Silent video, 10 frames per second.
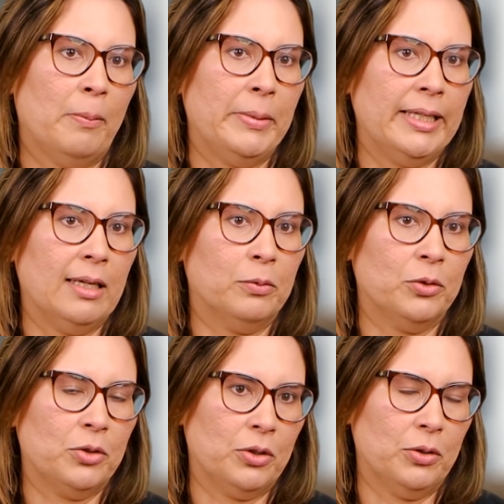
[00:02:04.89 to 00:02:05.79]
Being
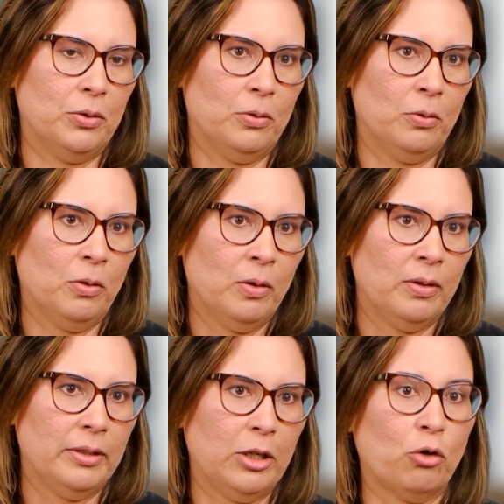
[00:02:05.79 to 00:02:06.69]
able to
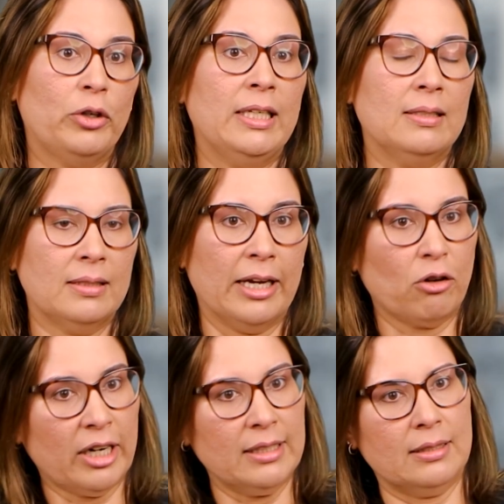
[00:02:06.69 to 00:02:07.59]
decrease the
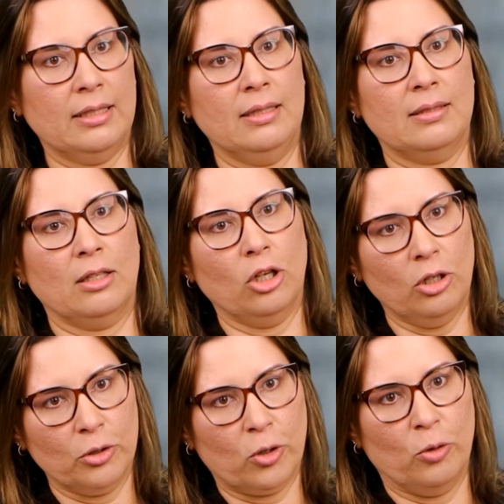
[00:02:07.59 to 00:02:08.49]
crisis,
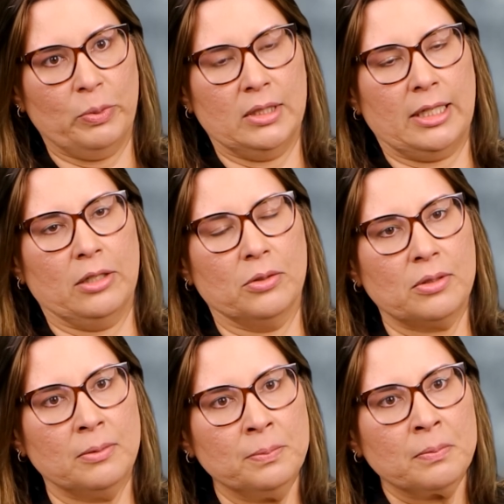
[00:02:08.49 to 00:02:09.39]
learn coping
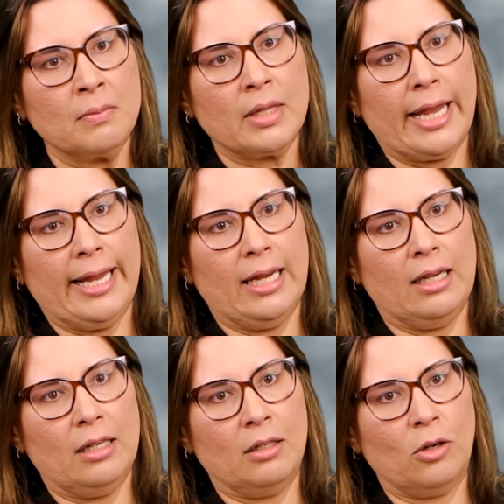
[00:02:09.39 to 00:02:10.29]
skills,
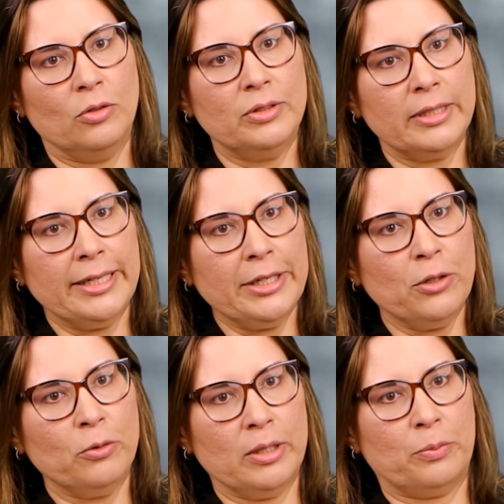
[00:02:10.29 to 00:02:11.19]
and
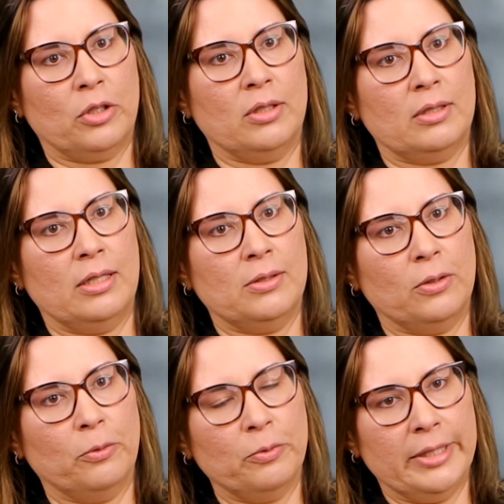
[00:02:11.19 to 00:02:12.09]
continue the
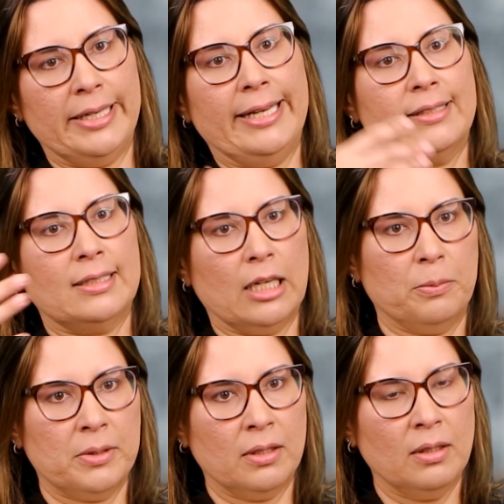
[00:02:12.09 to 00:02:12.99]
process of the next
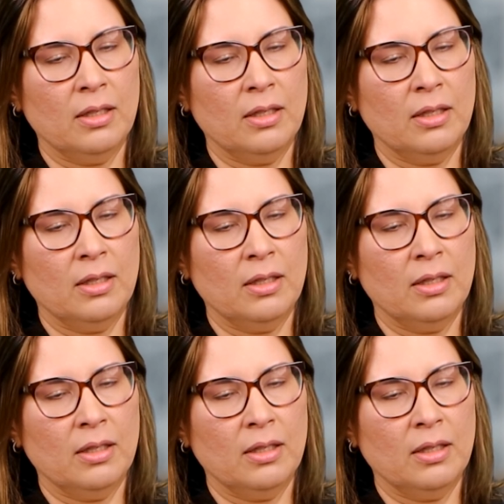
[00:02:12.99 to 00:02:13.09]
steps.